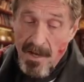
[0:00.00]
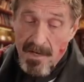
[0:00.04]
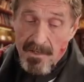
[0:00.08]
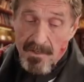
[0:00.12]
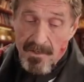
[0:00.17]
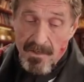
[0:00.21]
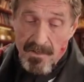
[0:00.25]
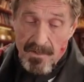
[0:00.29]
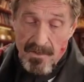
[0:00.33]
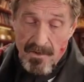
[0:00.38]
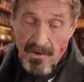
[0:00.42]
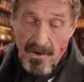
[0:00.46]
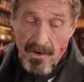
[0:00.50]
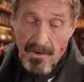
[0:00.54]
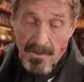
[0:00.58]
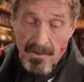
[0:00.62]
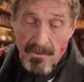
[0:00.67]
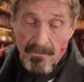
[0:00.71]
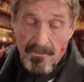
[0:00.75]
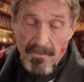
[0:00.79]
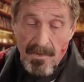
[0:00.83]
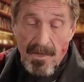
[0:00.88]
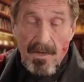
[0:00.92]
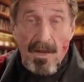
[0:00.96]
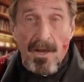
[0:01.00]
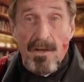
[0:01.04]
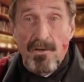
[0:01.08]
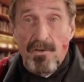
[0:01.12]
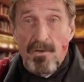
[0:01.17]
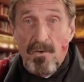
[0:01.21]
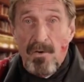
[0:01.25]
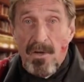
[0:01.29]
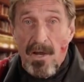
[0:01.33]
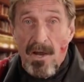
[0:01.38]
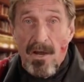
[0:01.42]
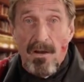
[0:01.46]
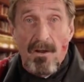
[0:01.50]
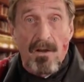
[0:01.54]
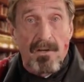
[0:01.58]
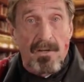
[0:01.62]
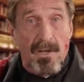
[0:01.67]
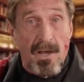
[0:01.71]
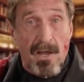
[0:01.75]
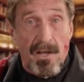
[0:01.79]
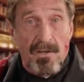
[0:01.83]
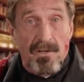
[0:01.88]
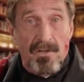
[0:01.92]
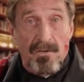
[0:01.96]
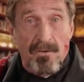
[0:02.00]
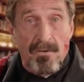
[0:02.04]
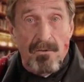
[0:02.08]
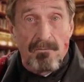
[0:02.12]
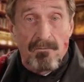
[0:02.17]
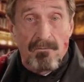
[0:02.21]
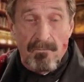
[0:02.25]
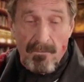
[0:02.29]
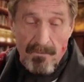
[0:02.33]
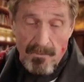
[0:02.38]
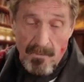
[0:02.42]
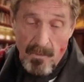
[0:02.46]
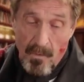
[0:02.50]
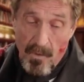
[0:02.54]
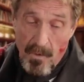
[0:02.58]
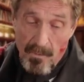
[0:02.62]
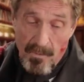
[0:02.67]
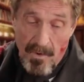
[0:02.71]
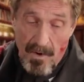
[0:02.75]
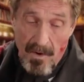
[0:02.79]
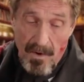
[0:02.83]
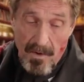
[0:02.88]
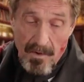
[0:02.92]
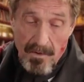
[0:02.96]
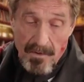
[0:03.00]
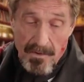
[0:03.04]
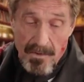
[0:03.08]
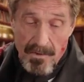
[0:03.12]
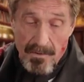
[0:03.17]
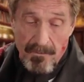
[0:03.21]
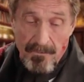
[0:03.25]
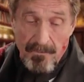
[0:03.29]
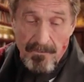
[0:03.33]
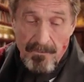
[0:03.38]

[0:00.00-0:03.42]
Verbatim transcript: ask to start, and you cannot cancel or pause.